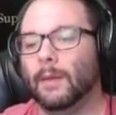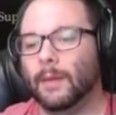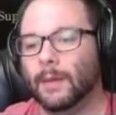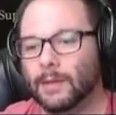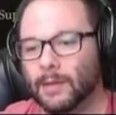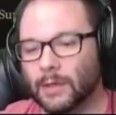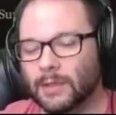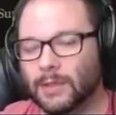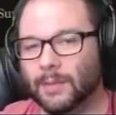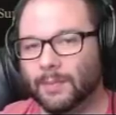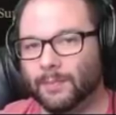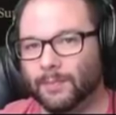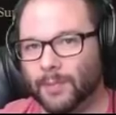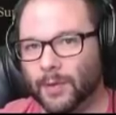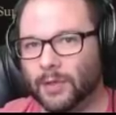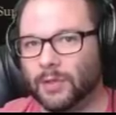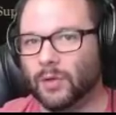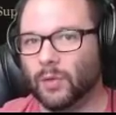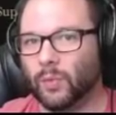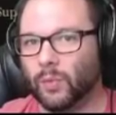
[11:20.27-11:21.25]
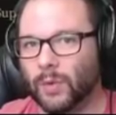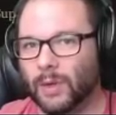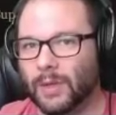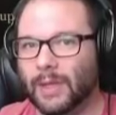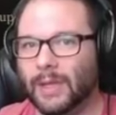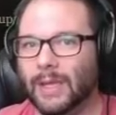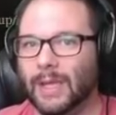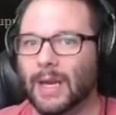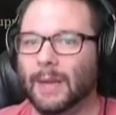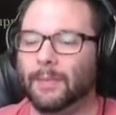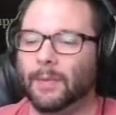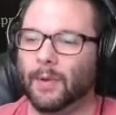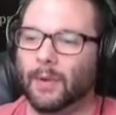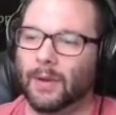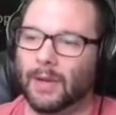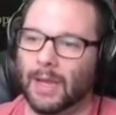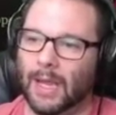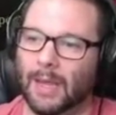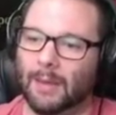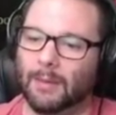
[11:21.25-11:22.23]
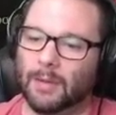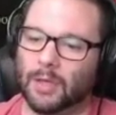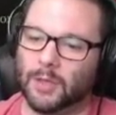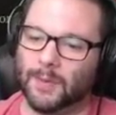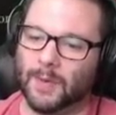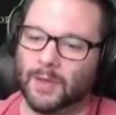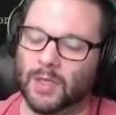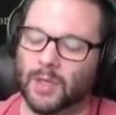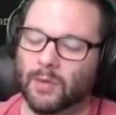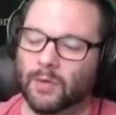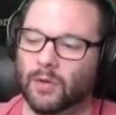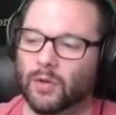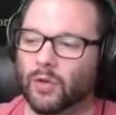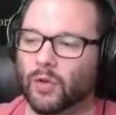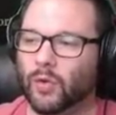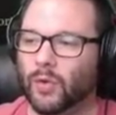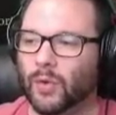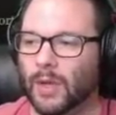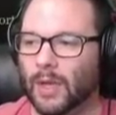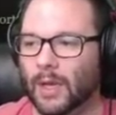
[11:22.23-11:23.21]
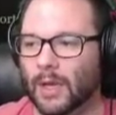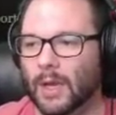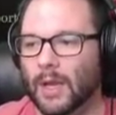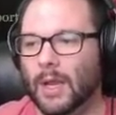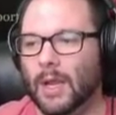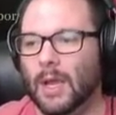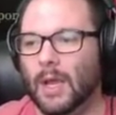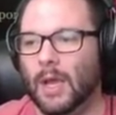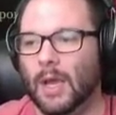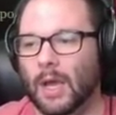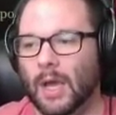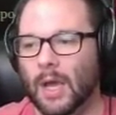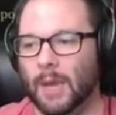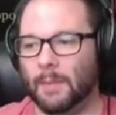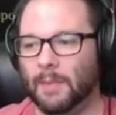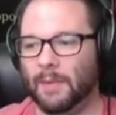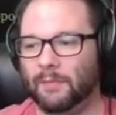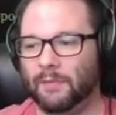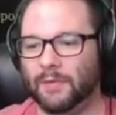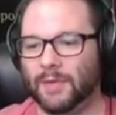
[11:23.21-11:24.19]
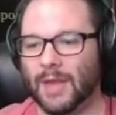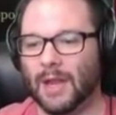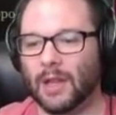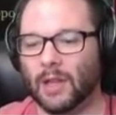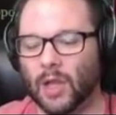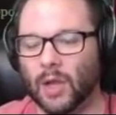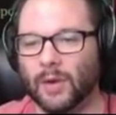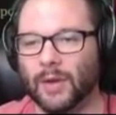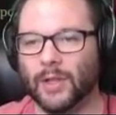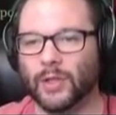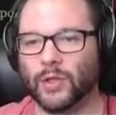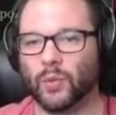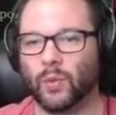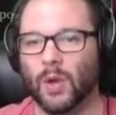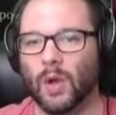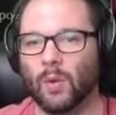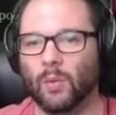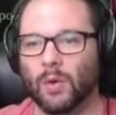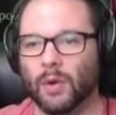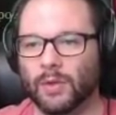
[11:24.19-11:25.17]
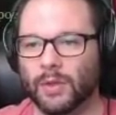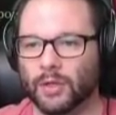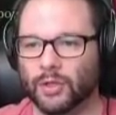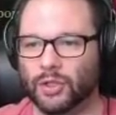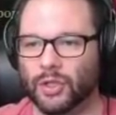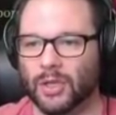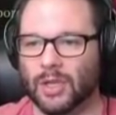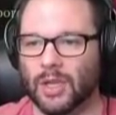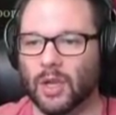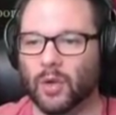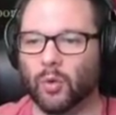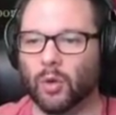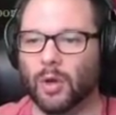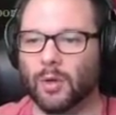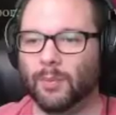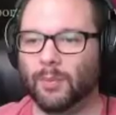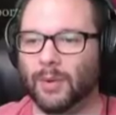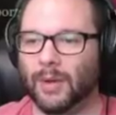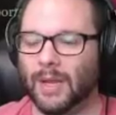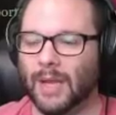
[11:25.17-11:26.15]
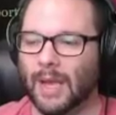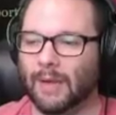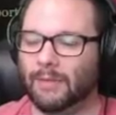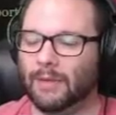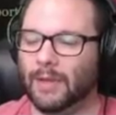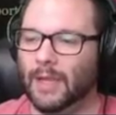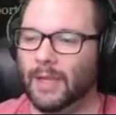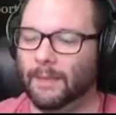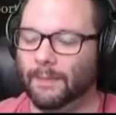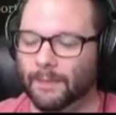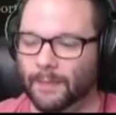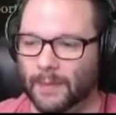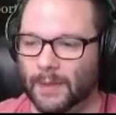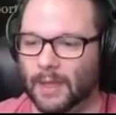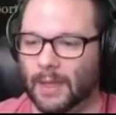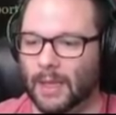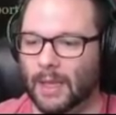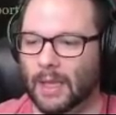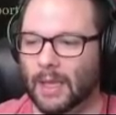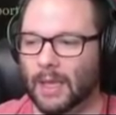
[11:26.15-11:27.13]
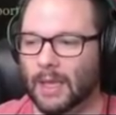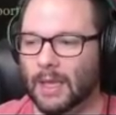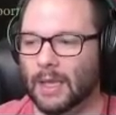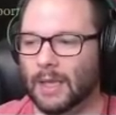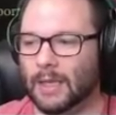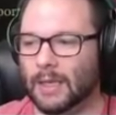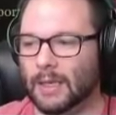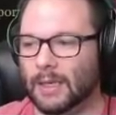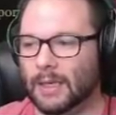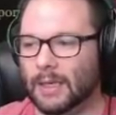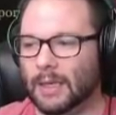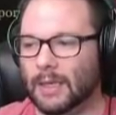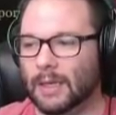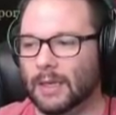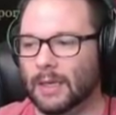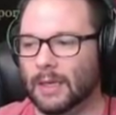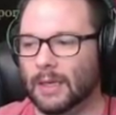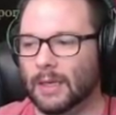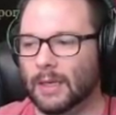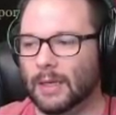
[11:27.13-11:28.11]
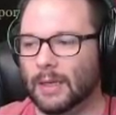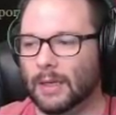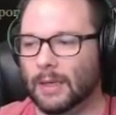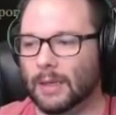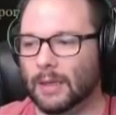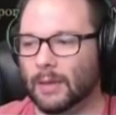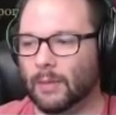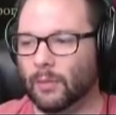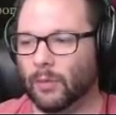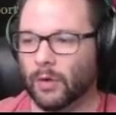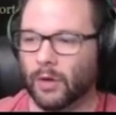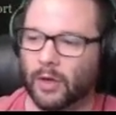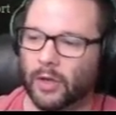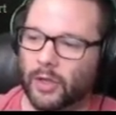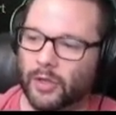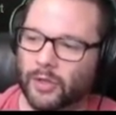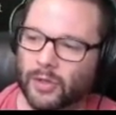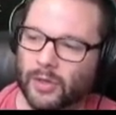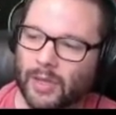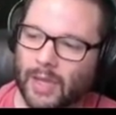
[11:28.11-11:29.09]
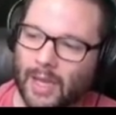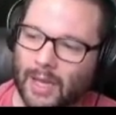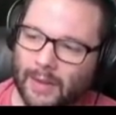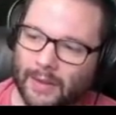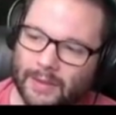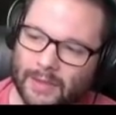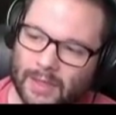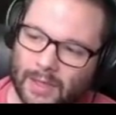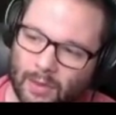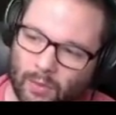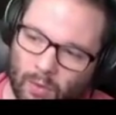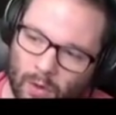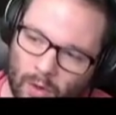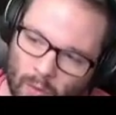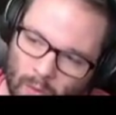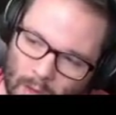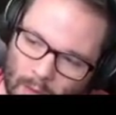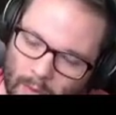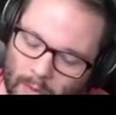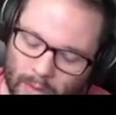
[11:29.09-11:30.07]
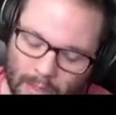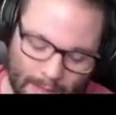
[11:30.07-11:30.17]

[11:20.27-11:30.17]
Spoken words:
it starts to really get up there in damage, especially when you crit. And for that alone, it's well worth it. She can crit pretty heavily, and we're going to use Arcana. That's going to work well with